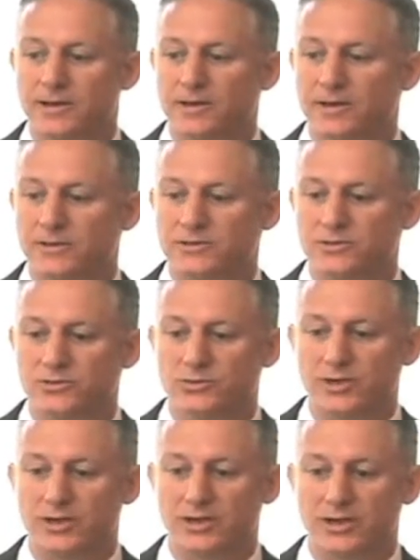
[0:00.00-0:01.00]
to
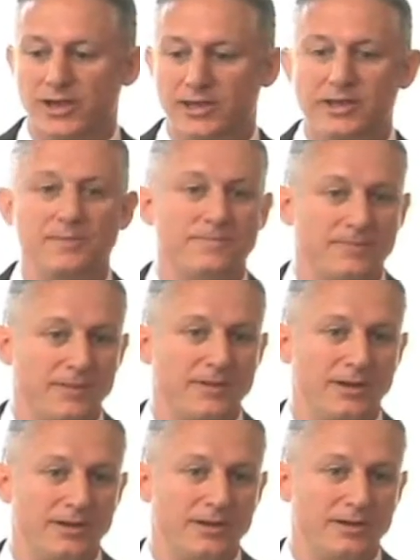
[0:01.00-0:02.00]
any
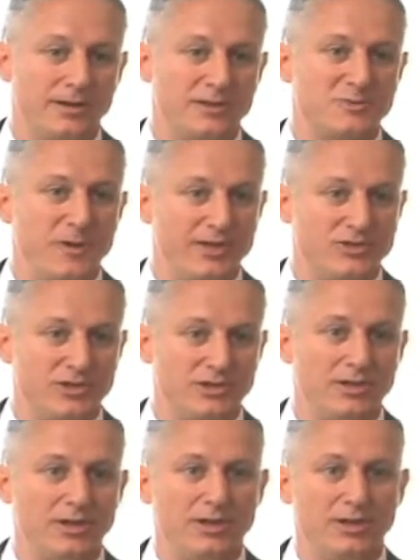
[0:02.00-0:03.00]
expansion
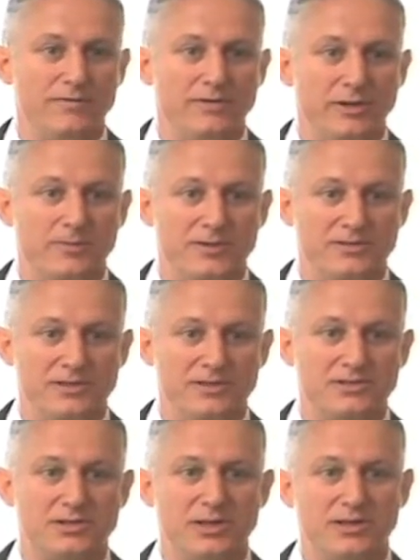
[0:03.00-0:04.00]
of their
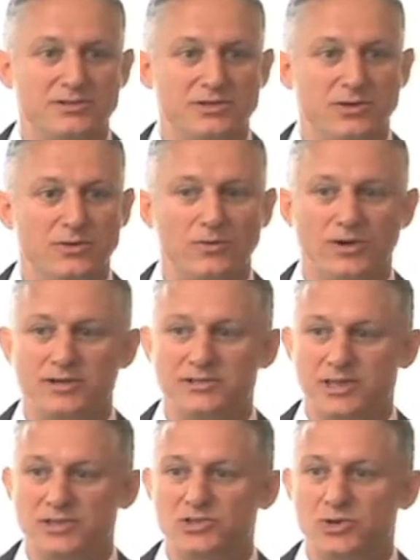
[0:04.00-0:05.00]
business. And so as they
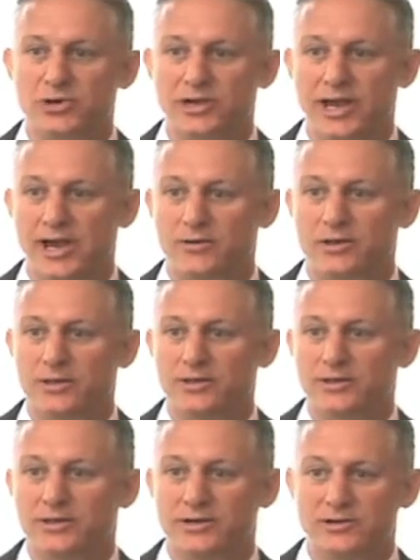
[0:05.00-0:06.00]
sorted out
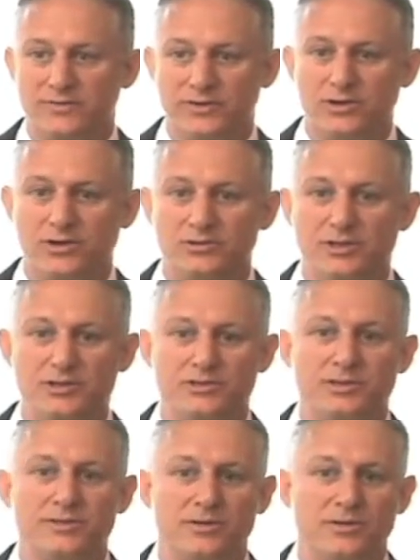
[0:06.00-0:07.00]
their difficulties,
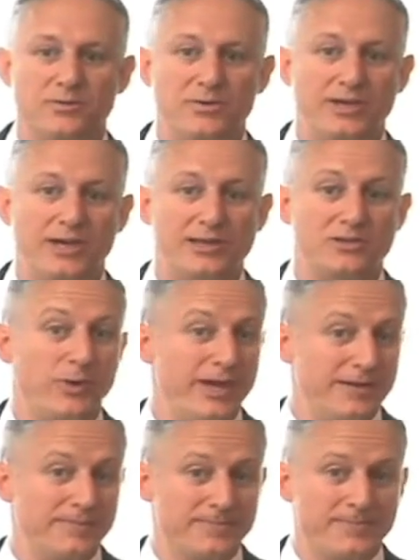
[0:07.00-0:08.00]
we had to wait.
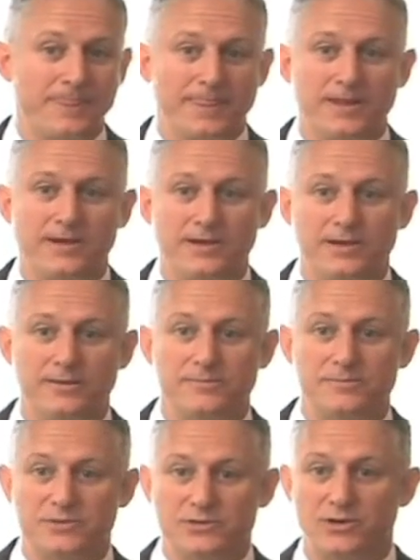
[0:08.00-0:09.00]

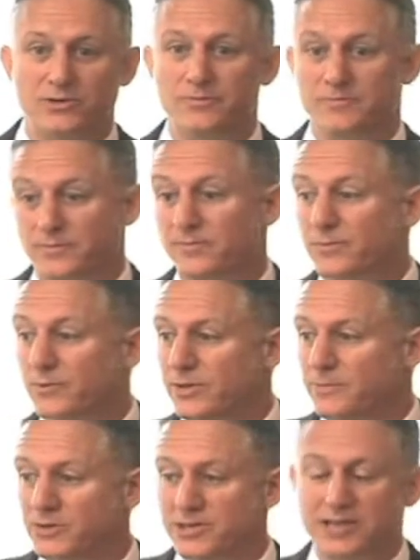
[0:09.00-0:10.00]
So we
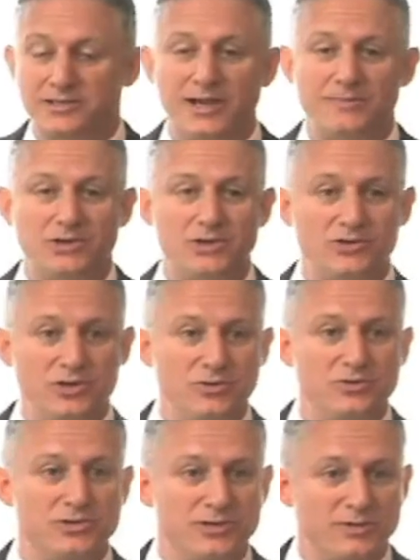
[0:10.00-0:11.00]
put that time to good
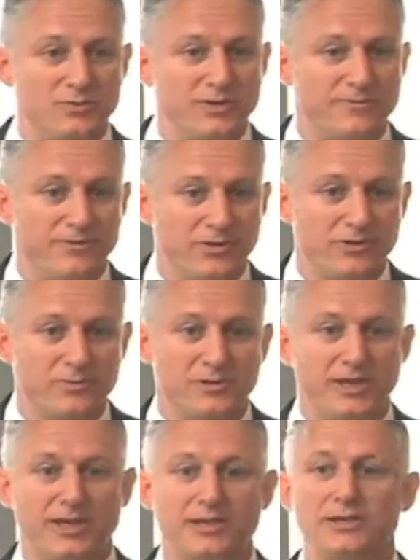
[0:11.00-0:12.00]
use as we further
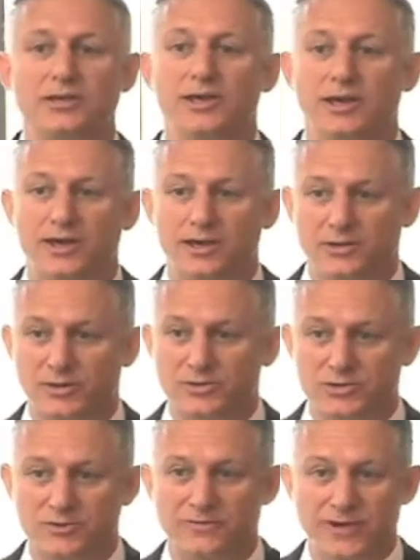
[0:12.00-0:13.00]
planned and
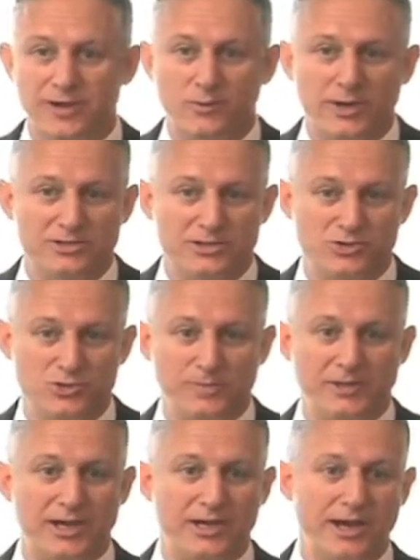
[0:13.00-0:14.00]
also found ways to
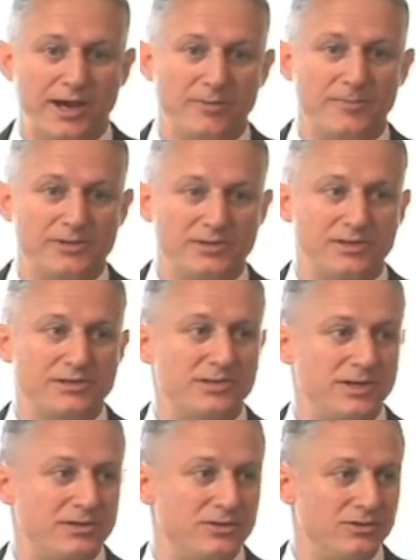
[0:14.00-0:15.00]
streamline our business
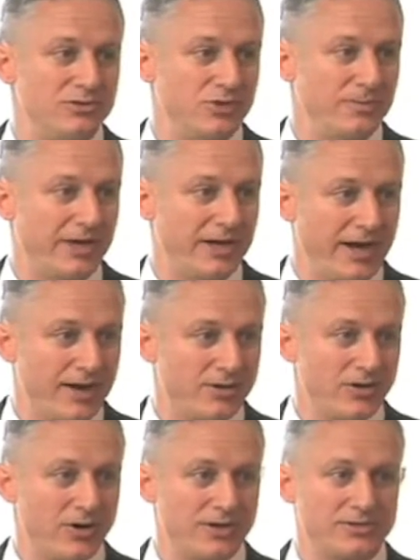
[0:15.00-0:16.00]
and to streamline our
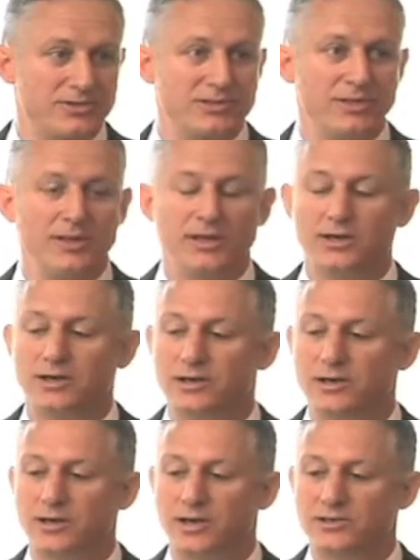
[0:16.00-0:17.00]
costs
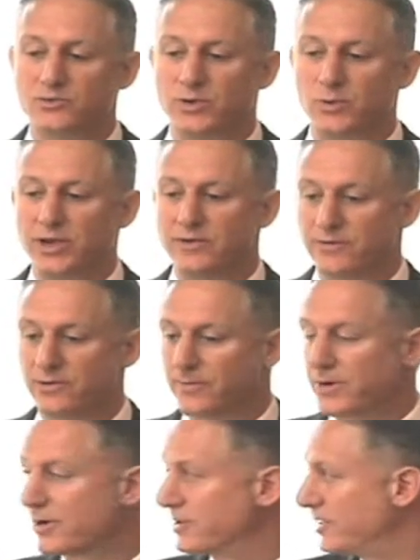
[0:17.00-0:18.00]
as we waited for the
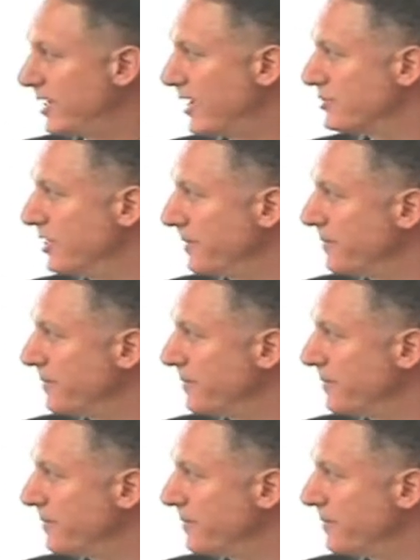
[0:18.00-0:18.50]
market to catch up.